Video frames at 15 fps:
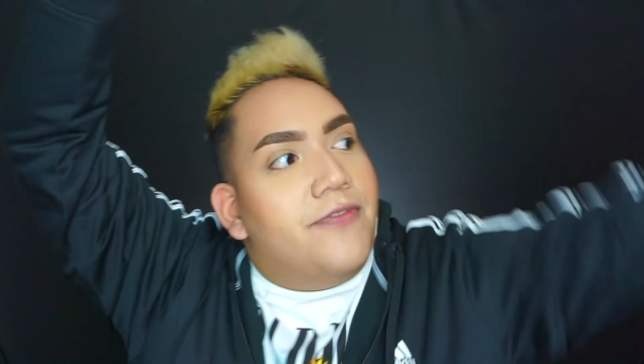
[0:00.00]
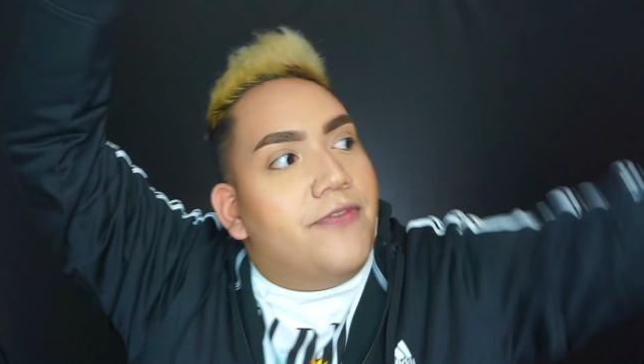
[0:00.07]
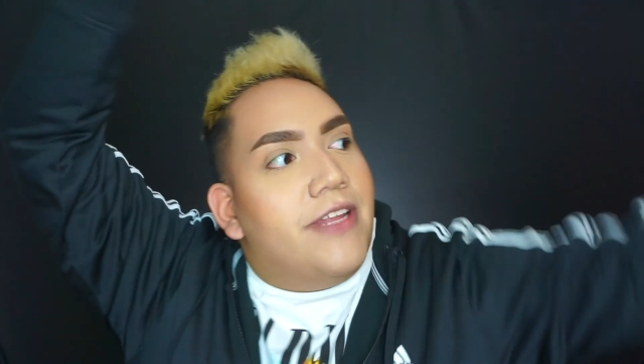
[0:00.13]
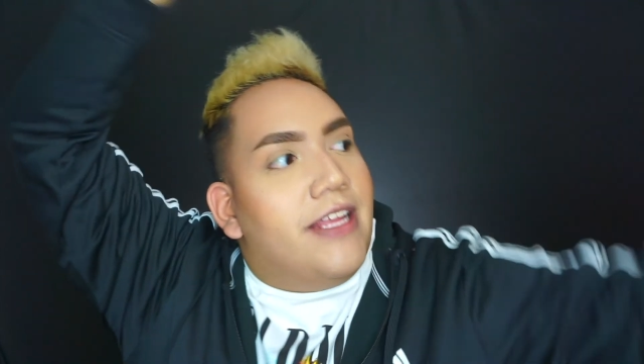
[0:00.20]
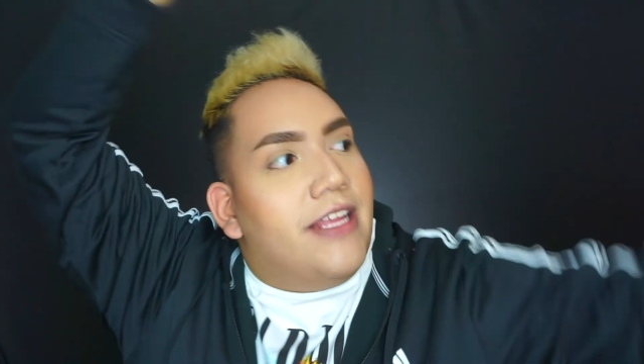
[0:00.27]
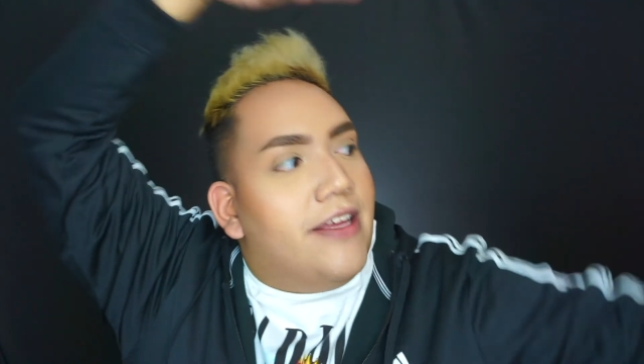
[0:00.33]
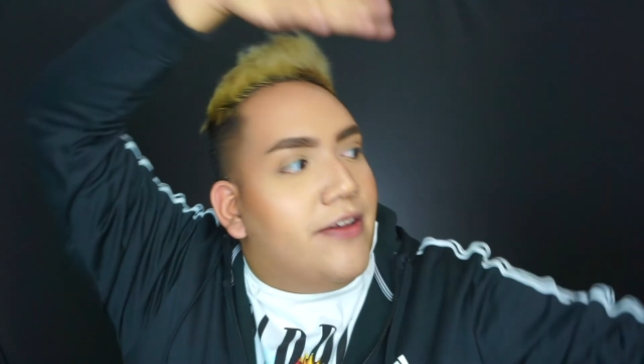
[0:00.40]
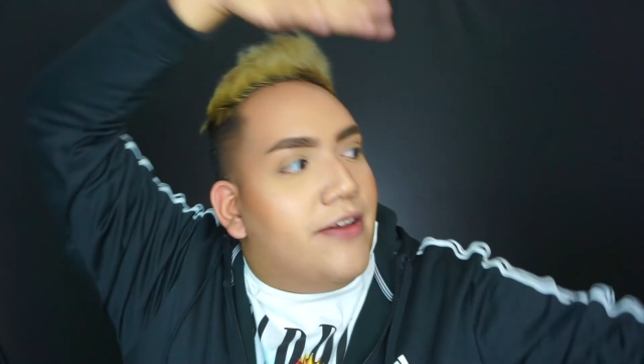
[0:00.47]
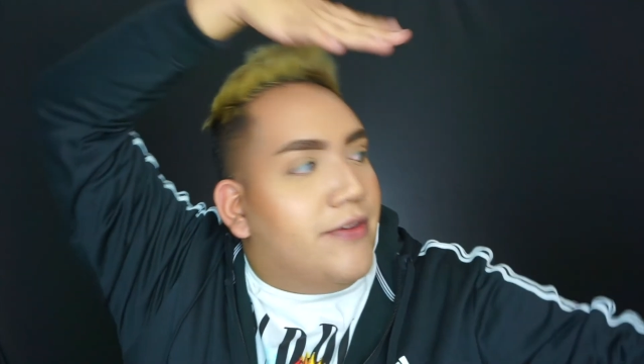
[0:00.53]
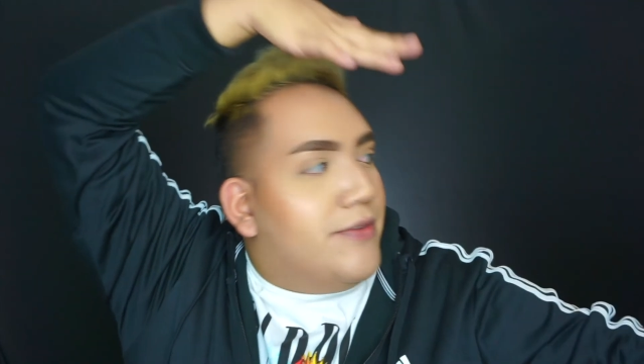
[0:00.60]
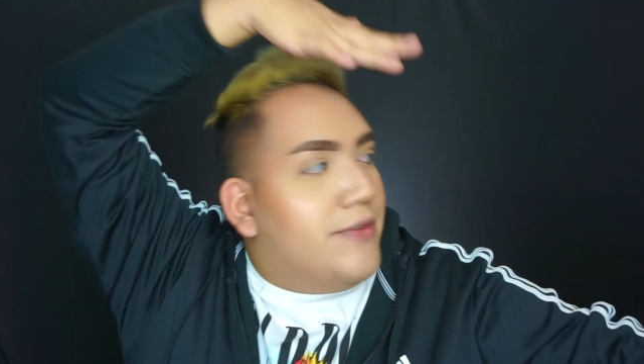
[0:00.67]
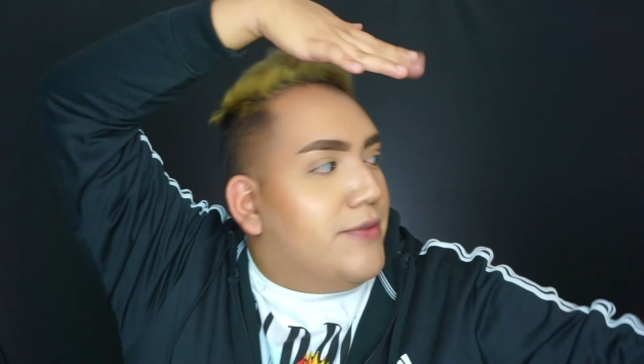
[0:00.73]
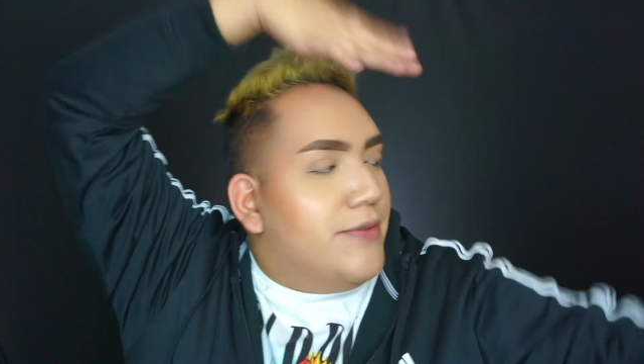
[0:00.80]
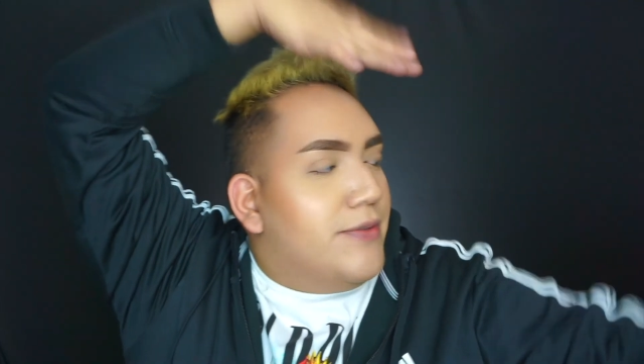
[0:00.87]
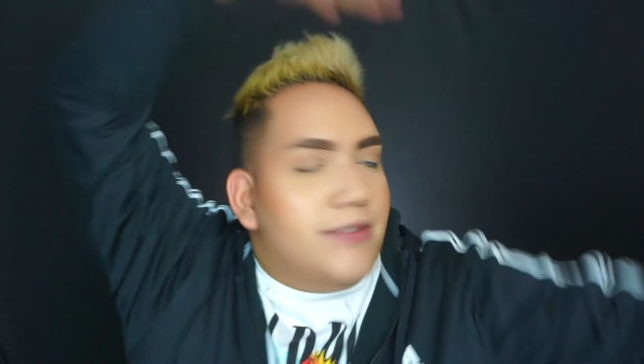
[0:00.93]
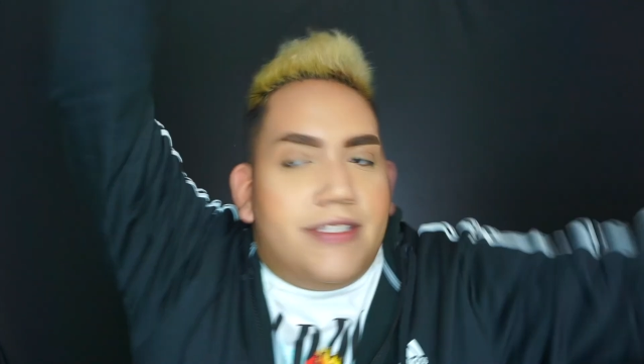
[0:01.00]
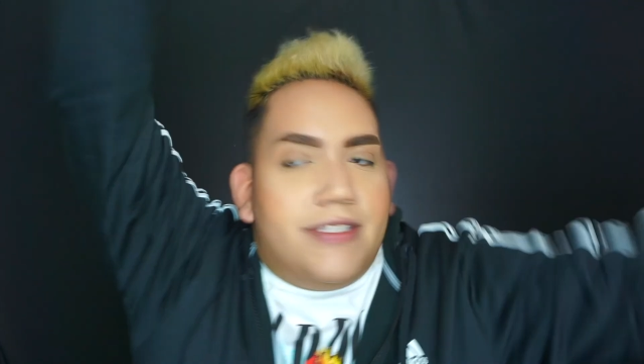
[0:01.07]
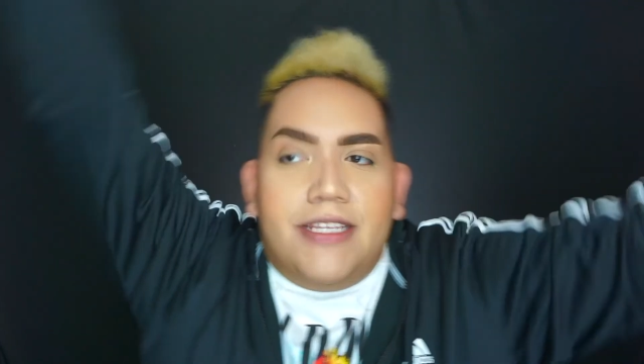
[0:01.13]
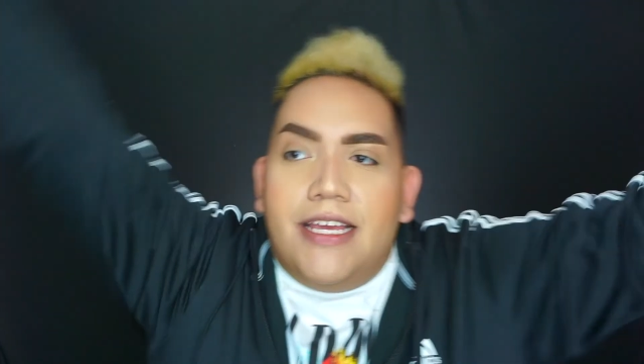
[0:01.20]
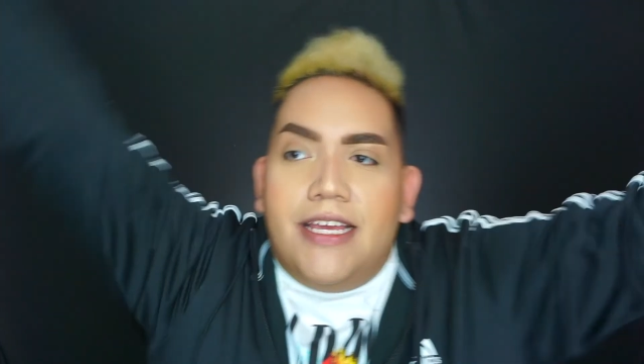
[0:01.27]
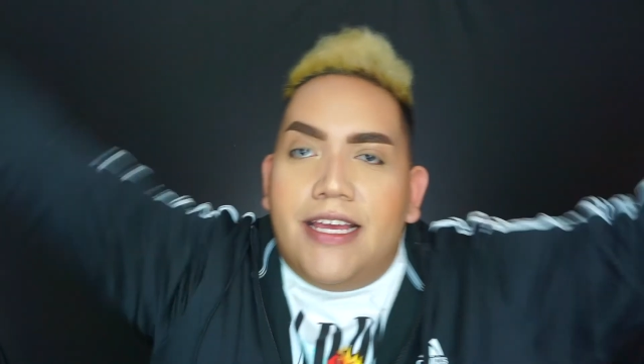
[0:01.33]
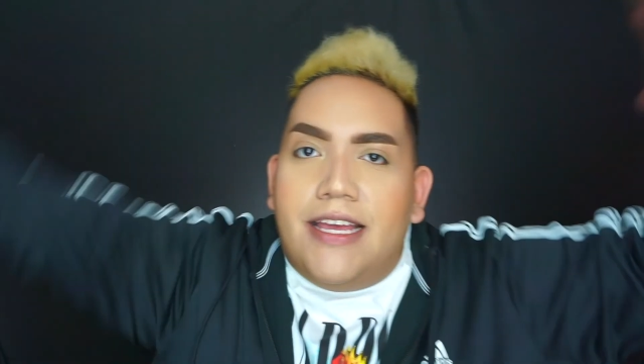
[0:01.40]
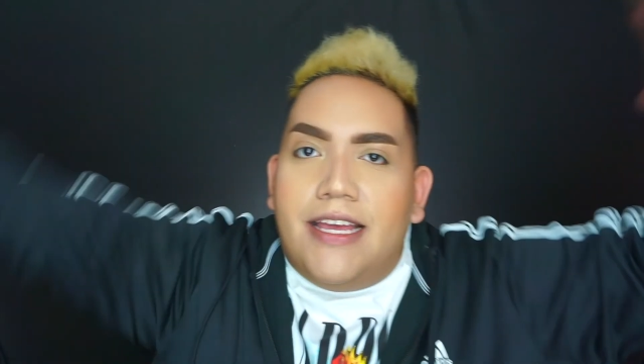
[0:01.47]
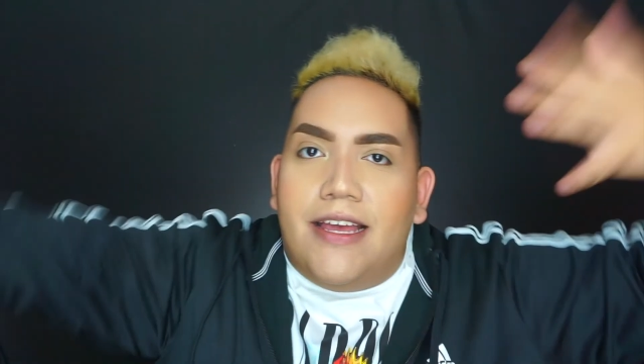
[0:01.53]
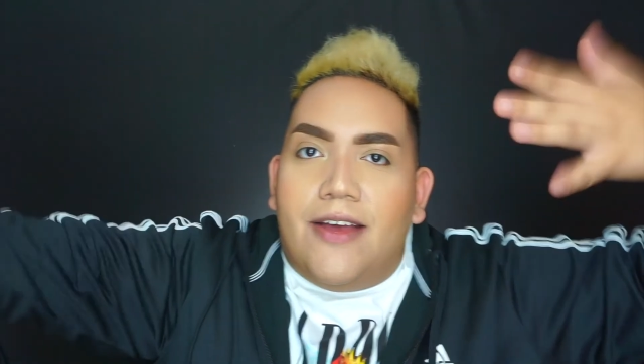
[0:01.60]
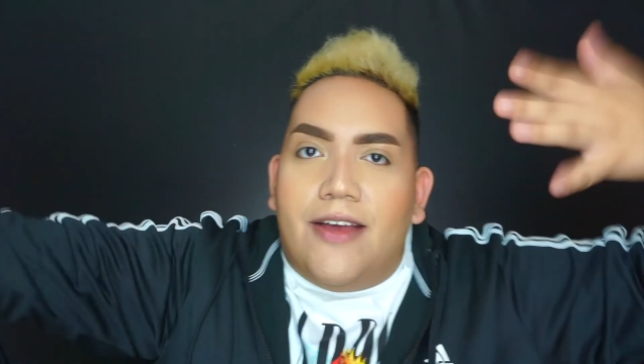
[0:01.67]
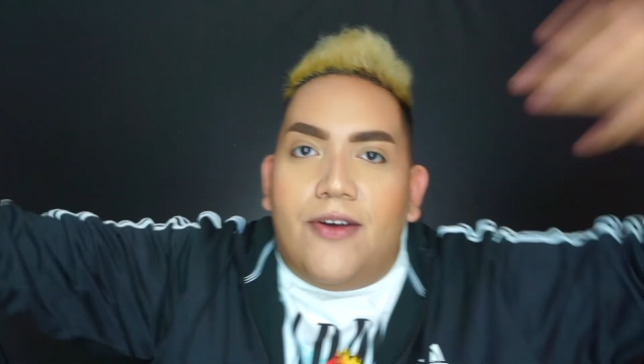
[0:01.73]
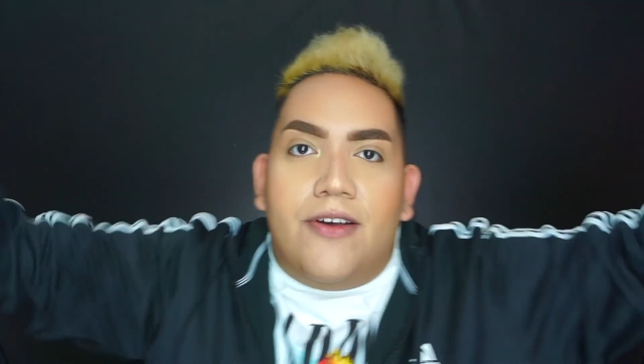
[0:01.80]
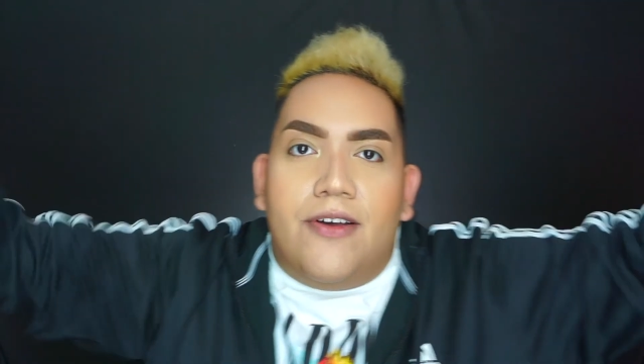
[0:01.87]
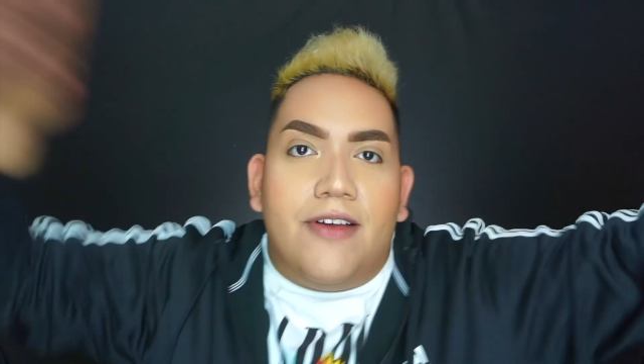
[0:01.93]
videos
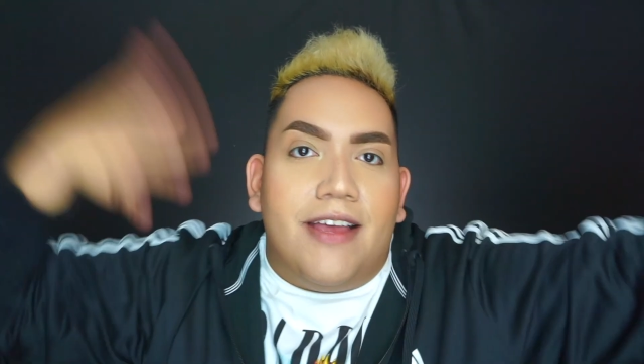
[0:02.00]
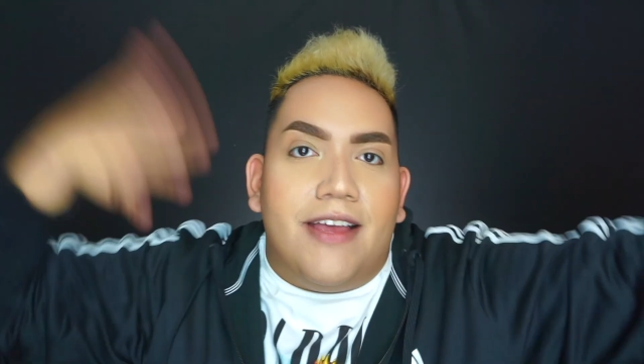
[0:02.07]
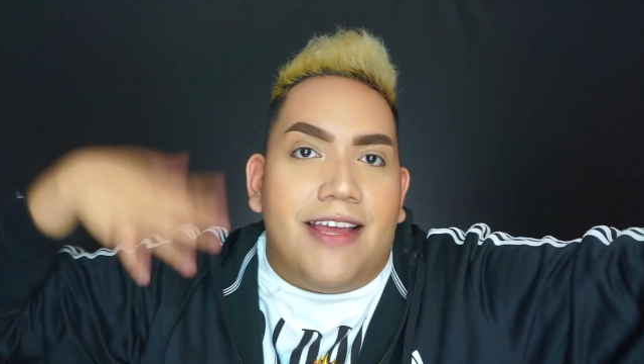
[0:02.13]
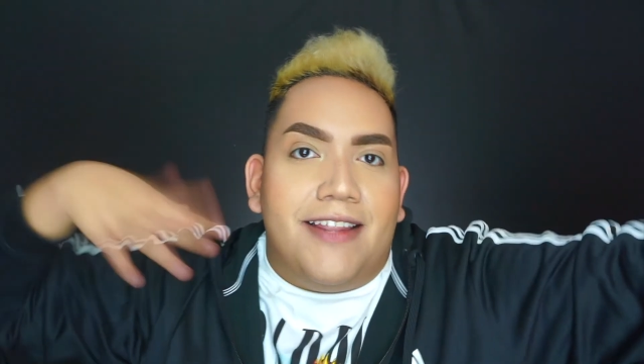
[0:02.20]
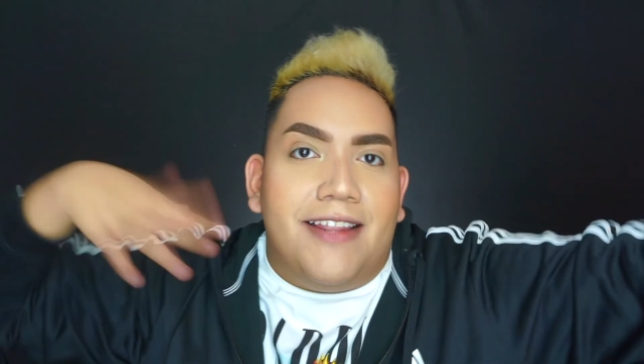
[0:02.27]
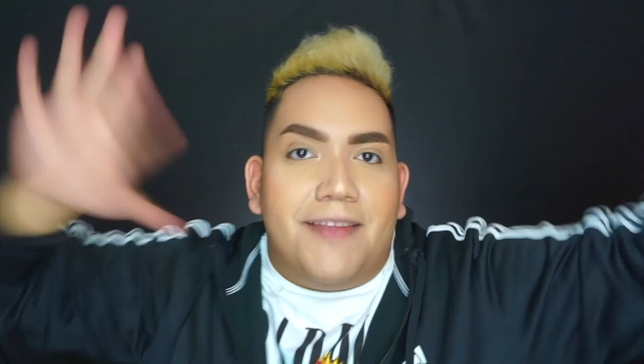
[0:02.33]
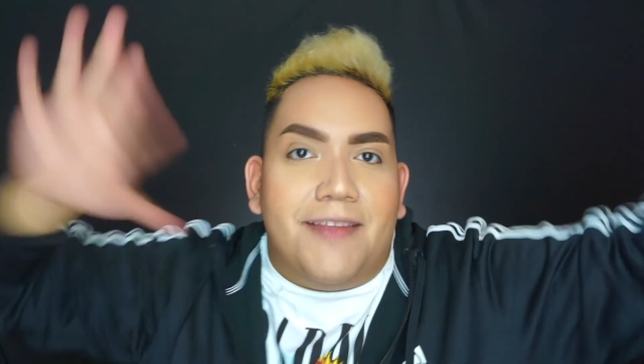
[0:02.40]
in the